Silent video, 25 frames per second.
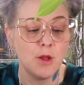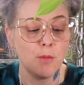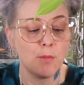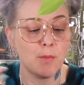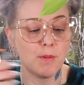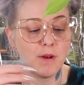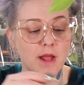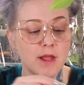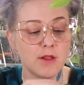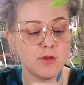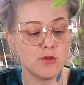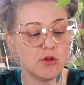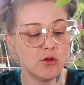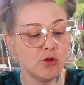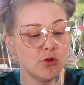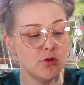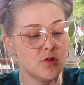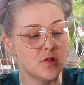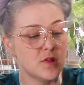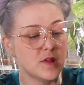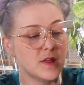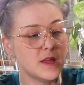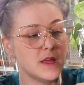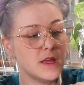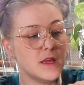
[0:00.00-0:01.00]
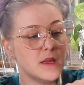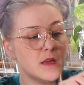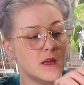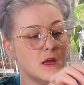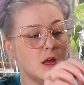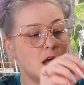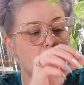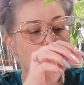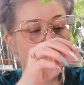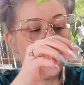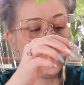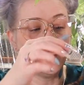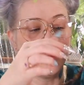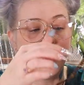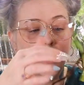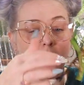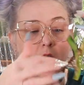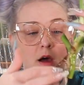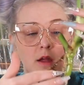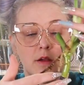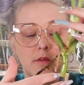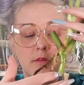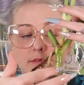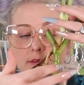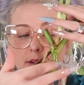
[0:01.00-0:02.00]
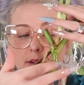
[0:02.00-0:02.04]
But I do see a lot of